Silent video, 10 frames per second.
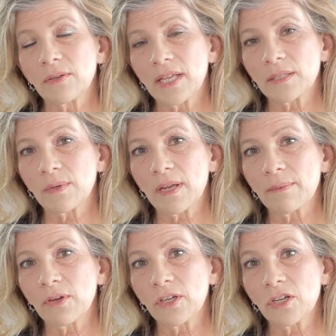that's what I'm
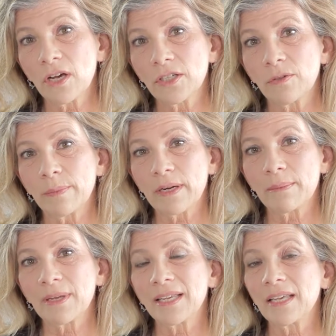going to talk to you about. I'm
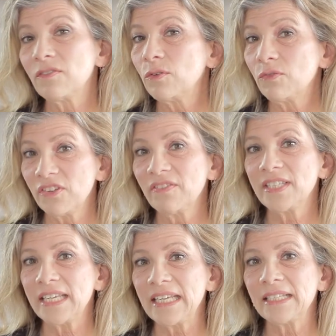going to give you
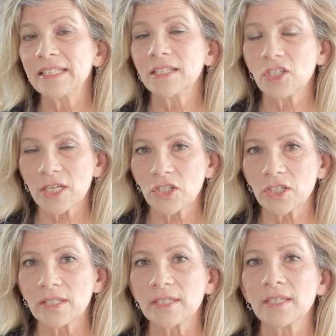15
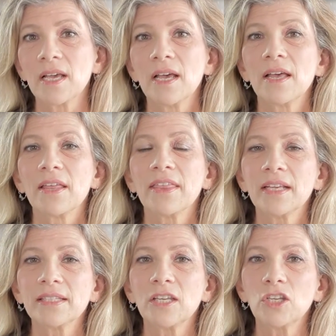suggestions,
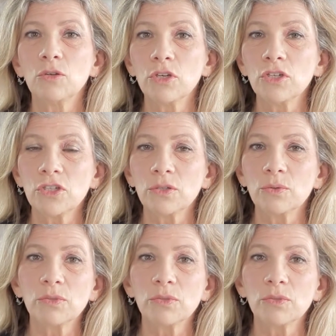things that you can do.